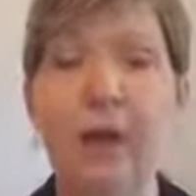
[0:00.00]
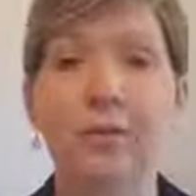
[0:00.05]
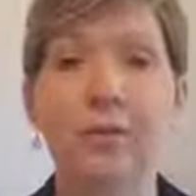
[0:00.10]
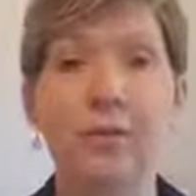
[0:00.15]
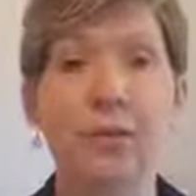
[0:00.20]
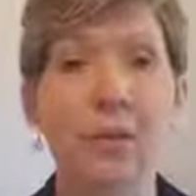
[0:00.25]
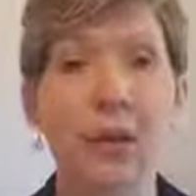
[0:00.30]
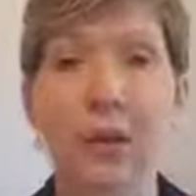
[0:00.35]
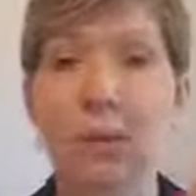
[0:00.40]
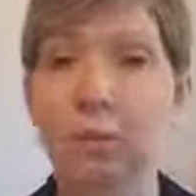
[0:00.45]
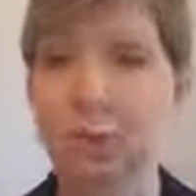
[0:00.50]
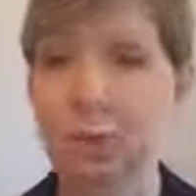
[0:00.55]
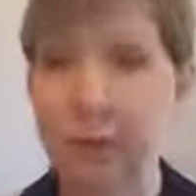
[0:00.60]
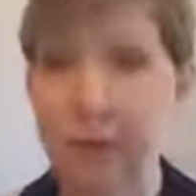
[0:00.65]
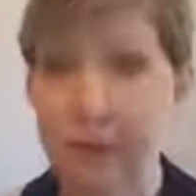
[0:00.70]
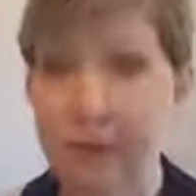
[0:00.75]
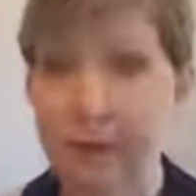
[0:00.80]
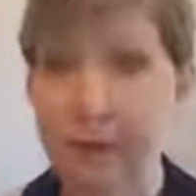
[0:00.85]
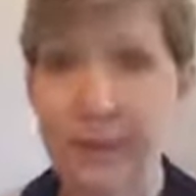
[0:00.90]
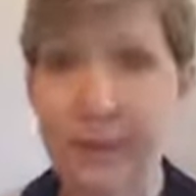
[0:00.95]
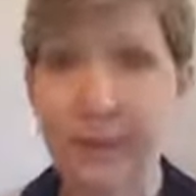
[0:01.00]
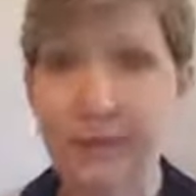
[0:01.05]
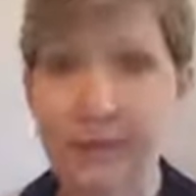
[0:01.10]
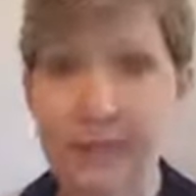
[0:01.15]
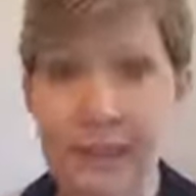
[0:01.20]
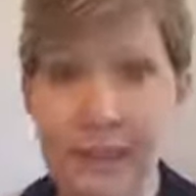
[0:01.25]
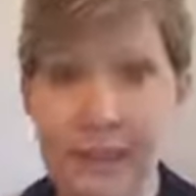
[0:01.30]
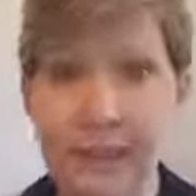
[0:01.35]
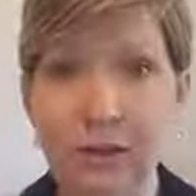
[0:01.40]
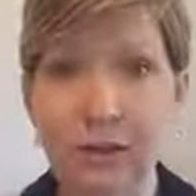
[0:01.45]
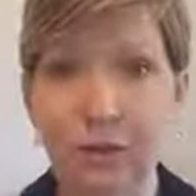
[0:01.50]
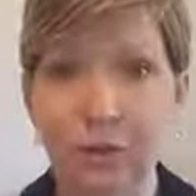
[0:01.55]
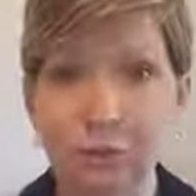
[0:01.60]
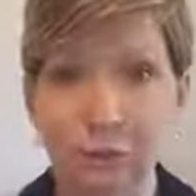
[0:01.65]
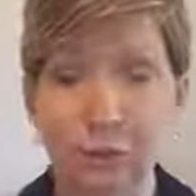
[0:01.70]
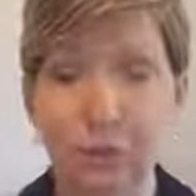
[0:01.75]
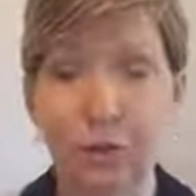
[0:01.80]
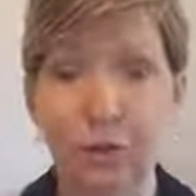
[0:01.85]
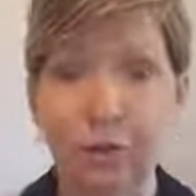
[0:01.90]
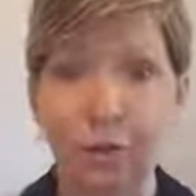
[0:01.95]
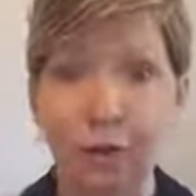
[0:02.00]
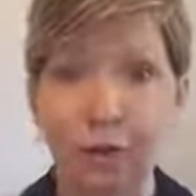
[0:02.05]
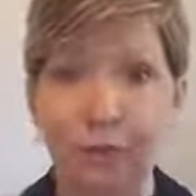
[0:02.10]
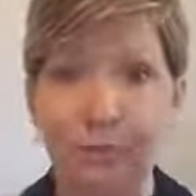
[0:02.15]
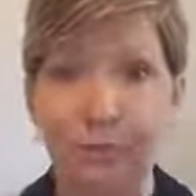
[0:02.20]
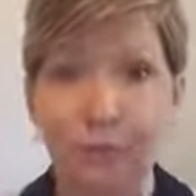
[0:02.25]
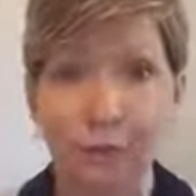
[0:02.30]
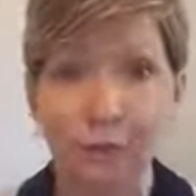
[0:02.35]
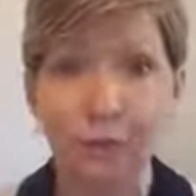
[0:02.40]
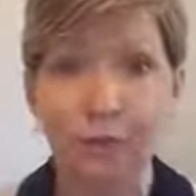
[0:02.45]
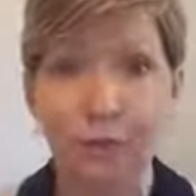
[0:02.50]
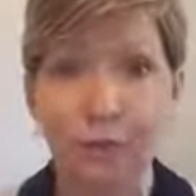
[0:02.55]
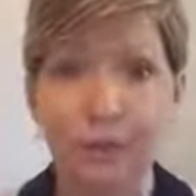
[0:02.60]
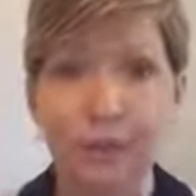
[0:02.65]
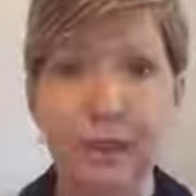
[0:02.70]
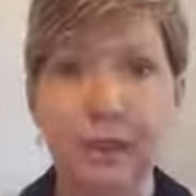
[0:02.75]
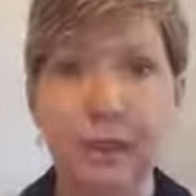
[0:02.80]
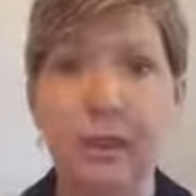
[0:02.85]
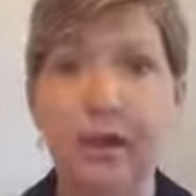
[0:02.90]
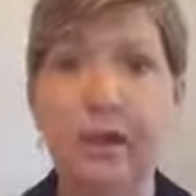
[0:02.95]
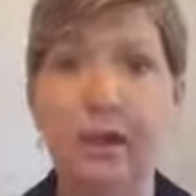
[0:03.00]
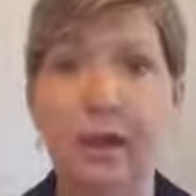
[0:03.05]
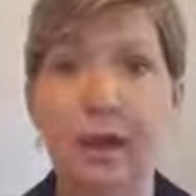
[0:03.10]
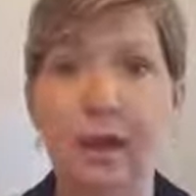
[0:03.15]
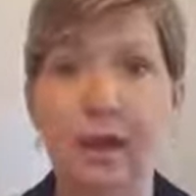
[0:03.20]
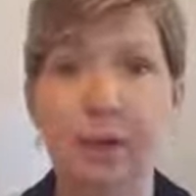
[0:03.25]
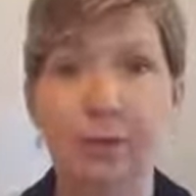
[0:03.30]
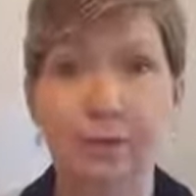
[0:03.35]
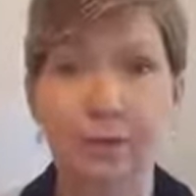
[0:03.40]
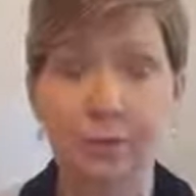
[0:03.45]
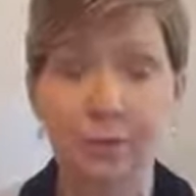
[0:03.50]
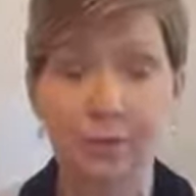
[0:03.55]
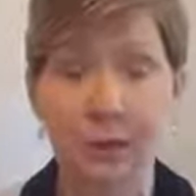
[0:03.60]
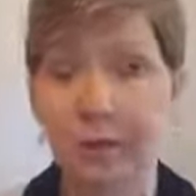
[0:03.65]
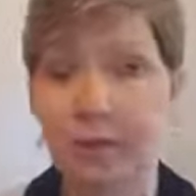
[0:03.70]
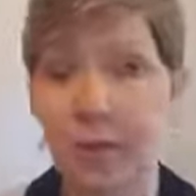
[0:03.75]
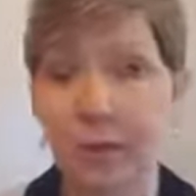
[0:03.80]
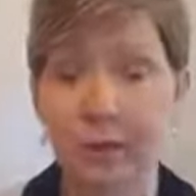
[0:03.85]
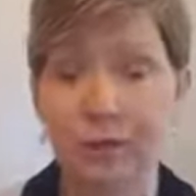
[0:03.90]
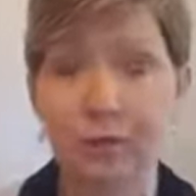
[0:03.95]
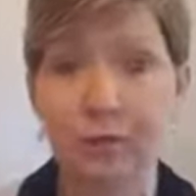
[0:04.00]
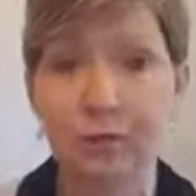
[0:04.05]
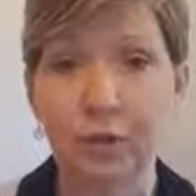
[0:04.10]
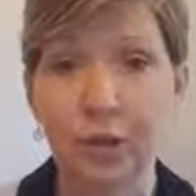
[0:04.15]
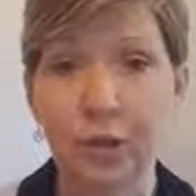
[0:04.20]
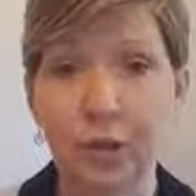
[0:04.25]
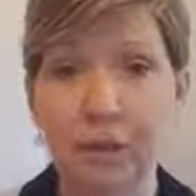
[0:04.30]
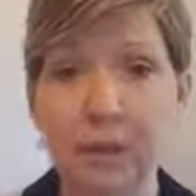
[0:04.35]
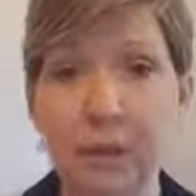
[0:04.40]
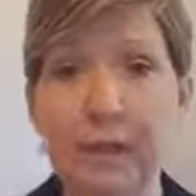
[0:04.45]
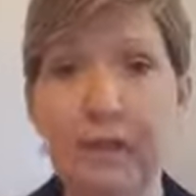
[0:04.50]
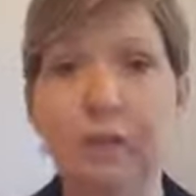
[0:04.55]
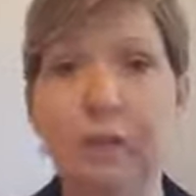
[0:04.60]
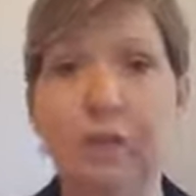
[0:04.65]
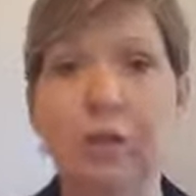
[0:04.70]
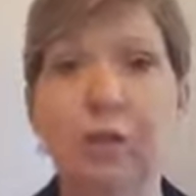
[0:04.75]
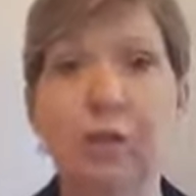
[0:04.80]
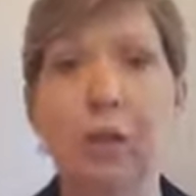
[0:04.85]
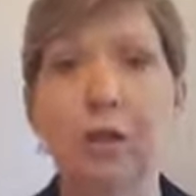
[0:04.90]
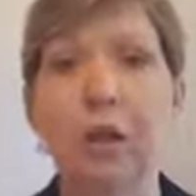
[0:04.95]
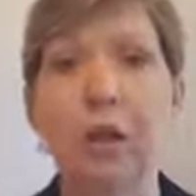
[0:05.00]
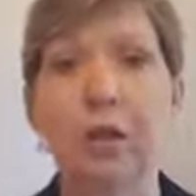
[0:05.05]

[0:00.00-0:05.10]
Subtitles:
that they were not allowed to eat the fruit off of the tree of the knowledge of good and evil,